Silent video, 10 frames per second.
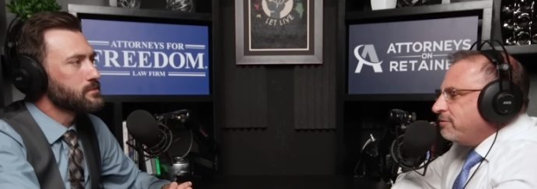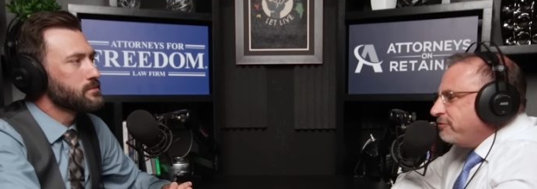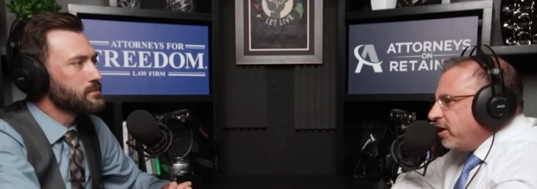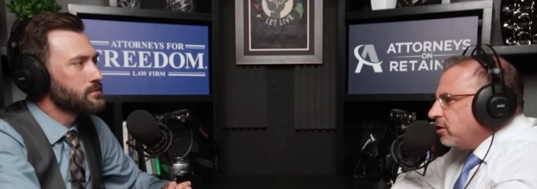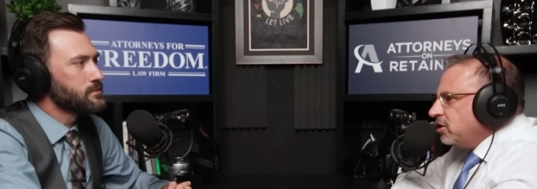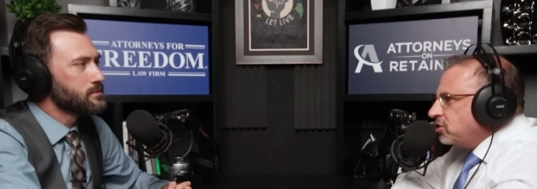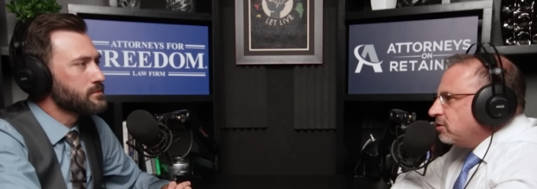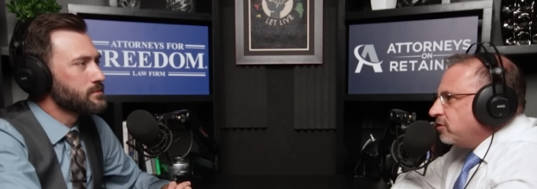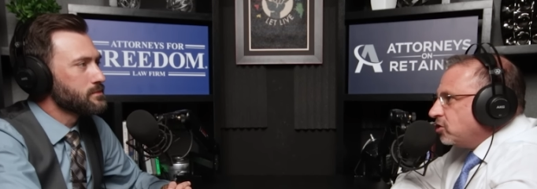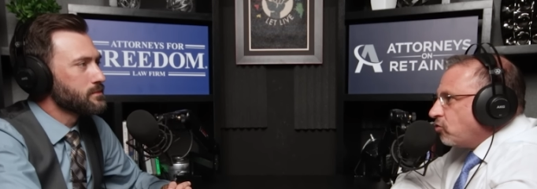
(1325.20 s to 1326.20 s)
Speaker 1: the fairness
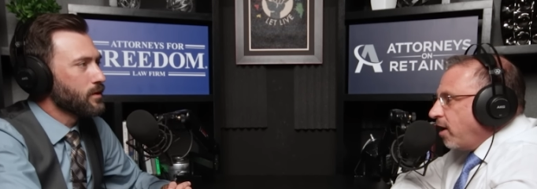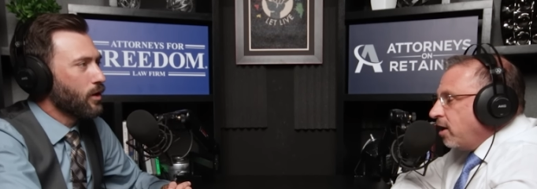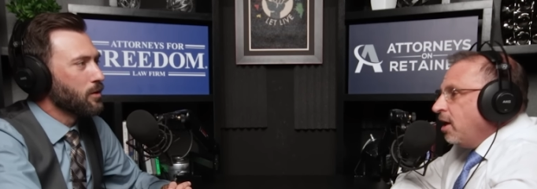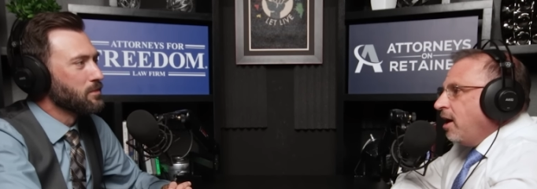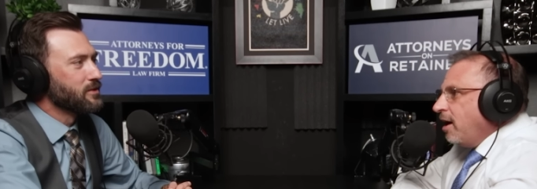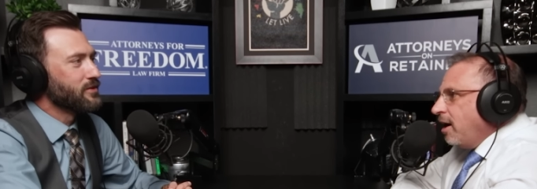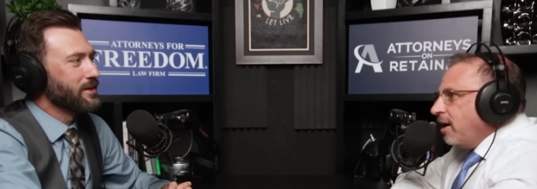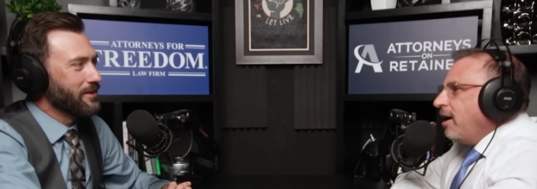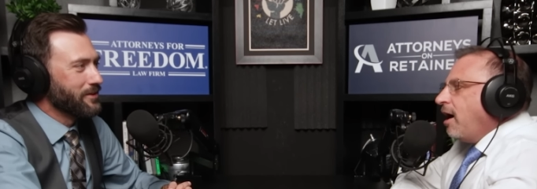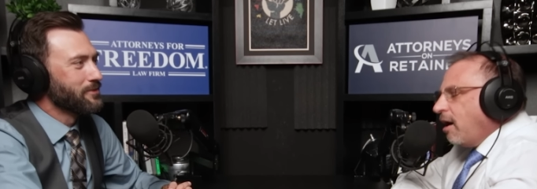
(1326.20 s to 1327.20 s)
of the trial. Harmless
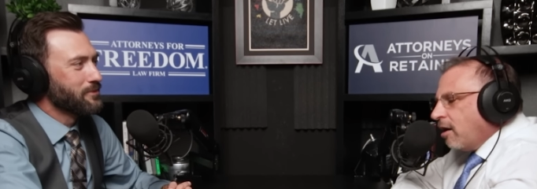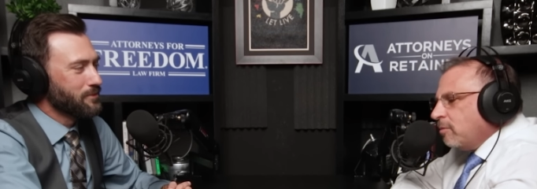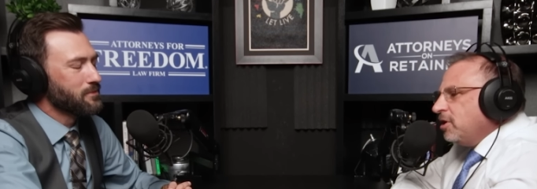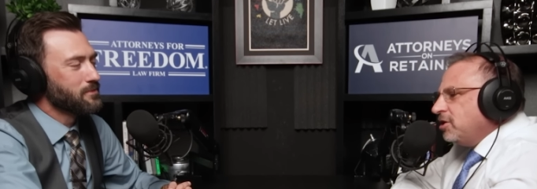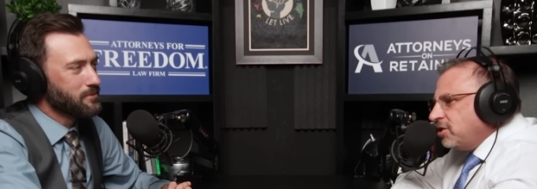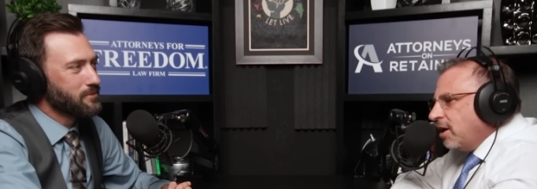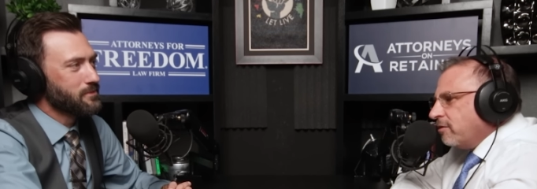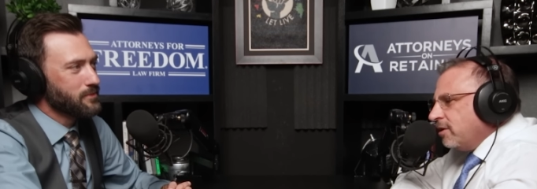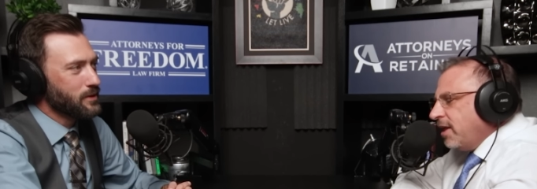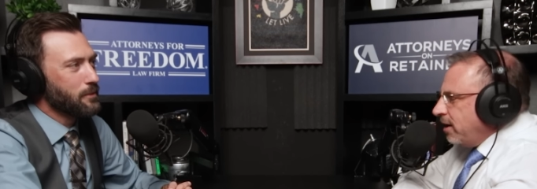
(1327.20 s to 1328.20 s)
error. Harmless
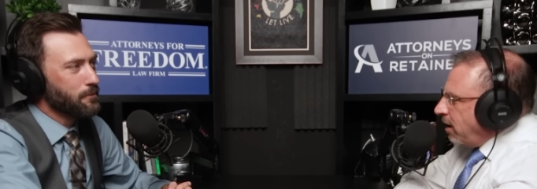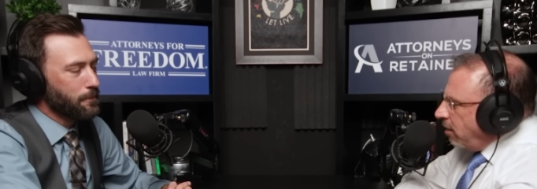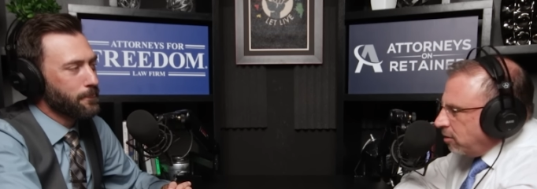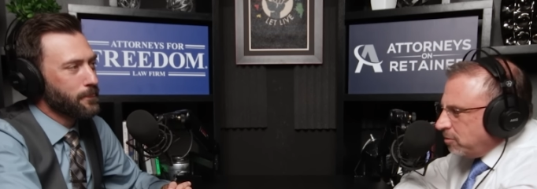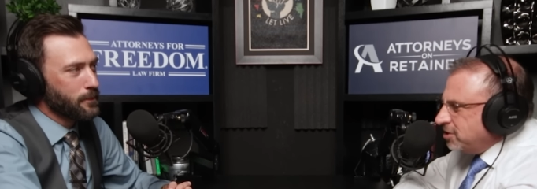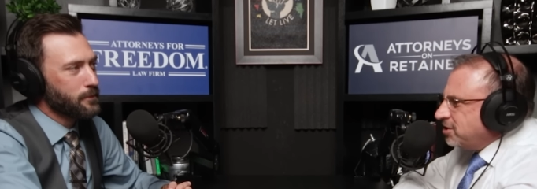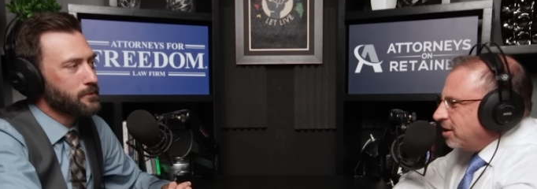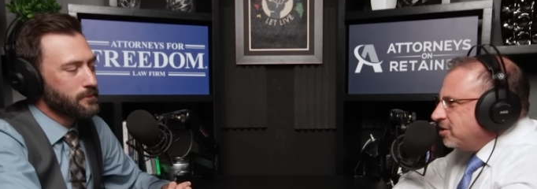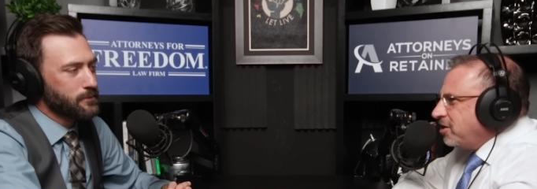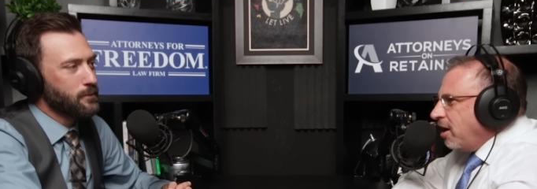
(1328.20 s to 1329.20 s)
error. And that harmless
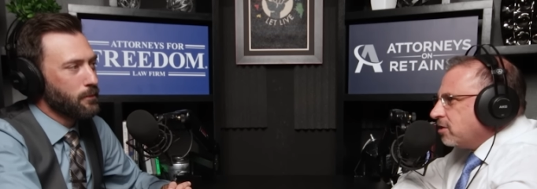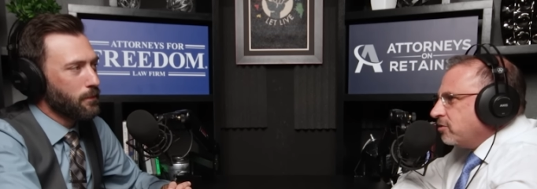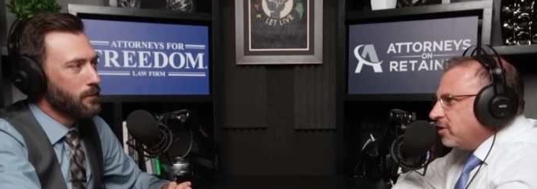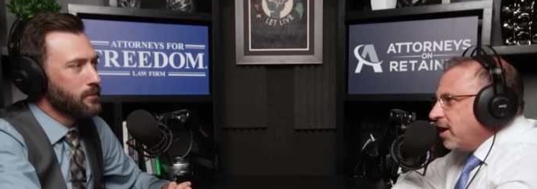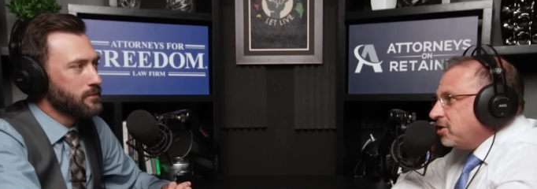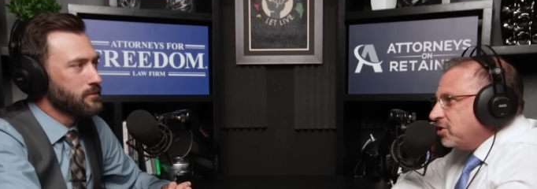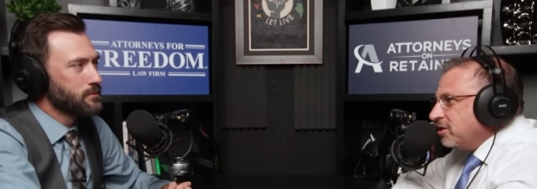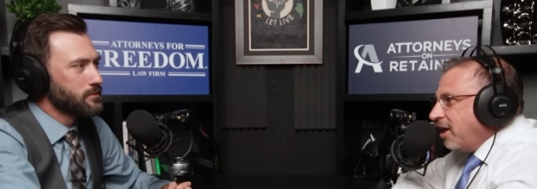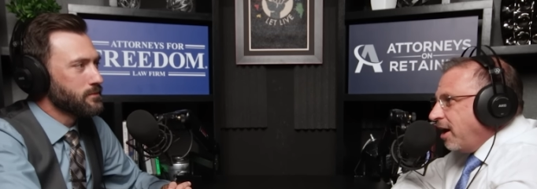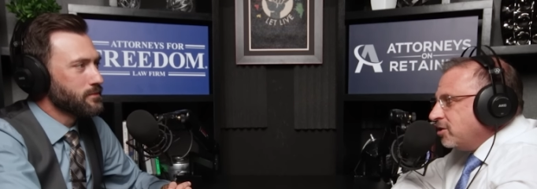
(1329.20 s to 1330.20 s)
error doctrine will get
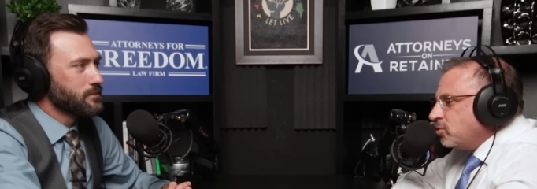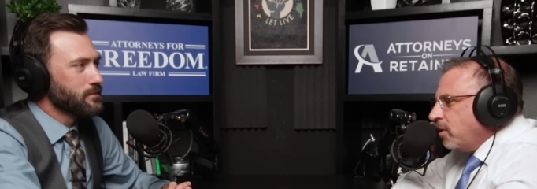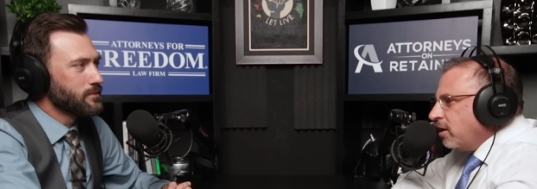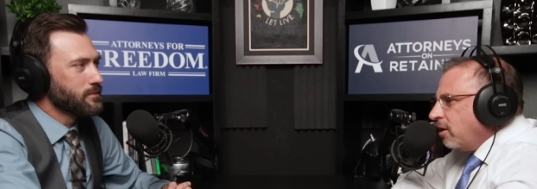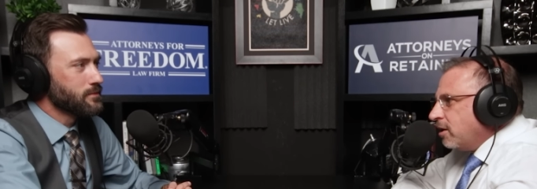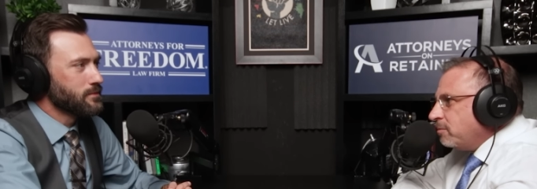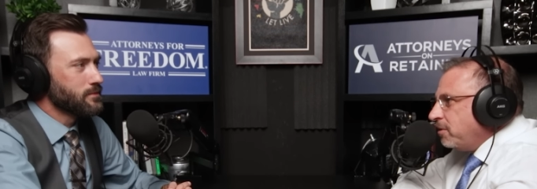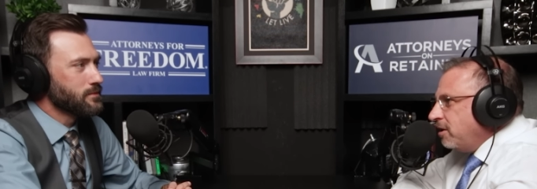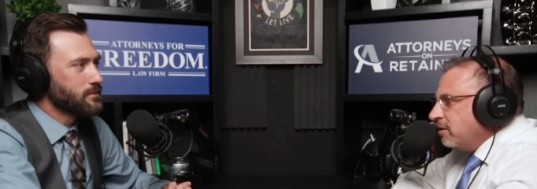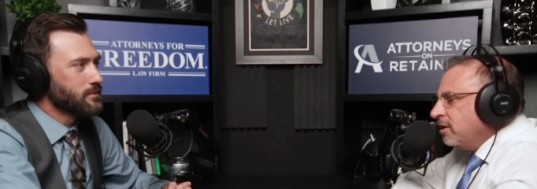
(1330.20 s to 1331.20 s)
you a lot as well on
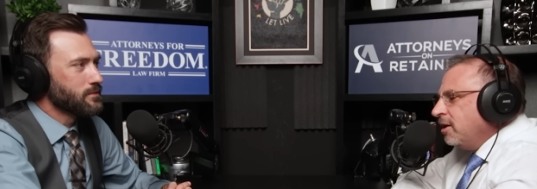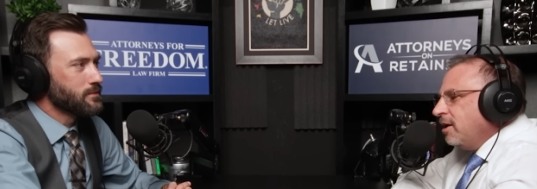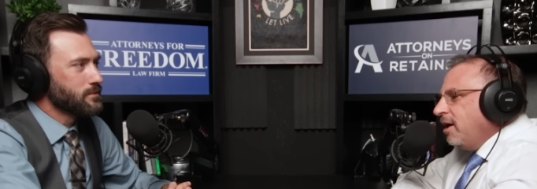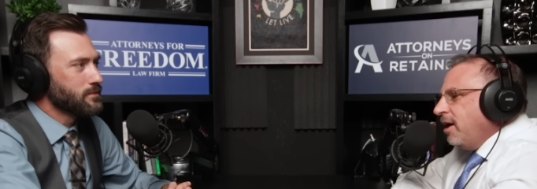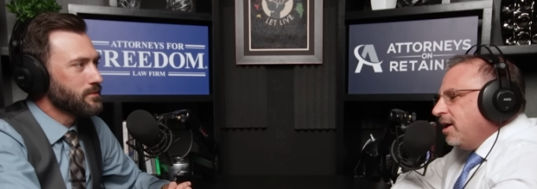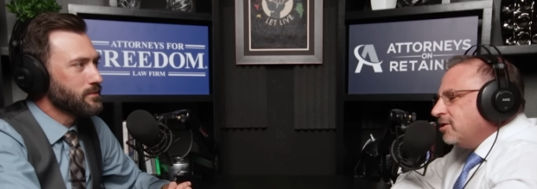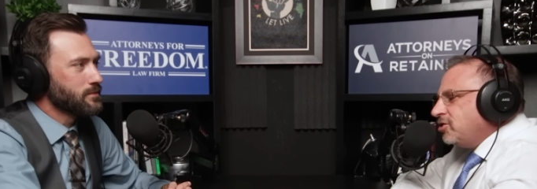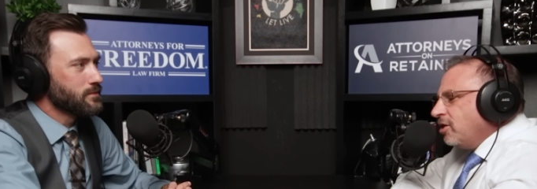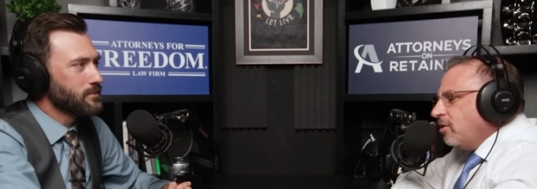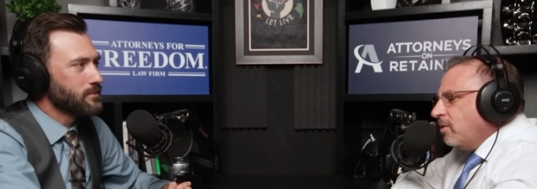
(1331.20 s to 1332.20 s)
appeal. And
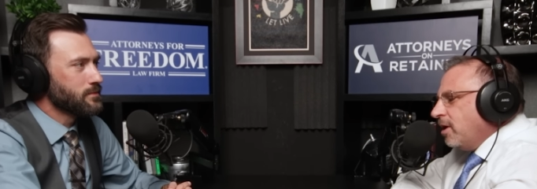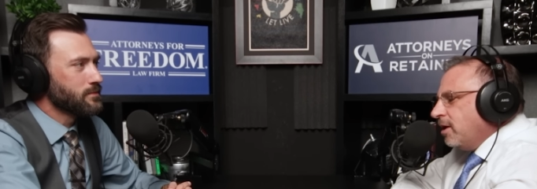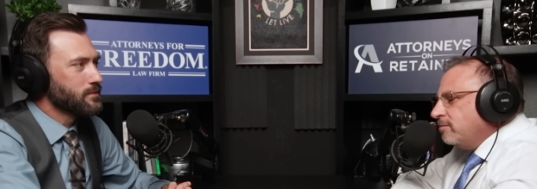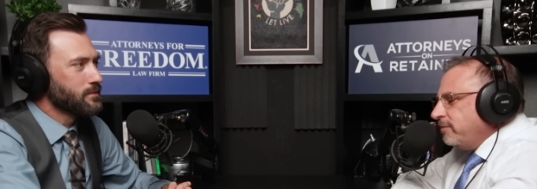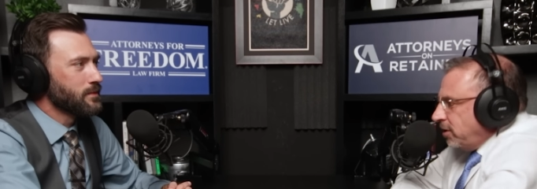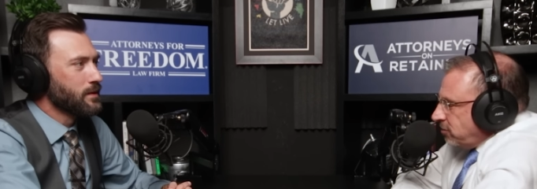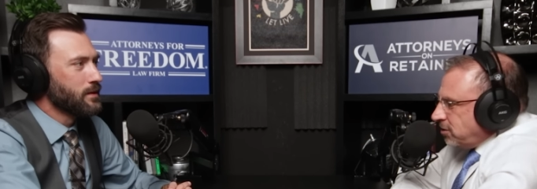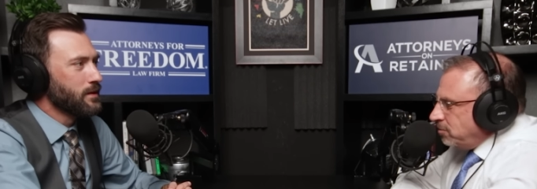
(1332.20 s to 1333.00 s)
so, you know,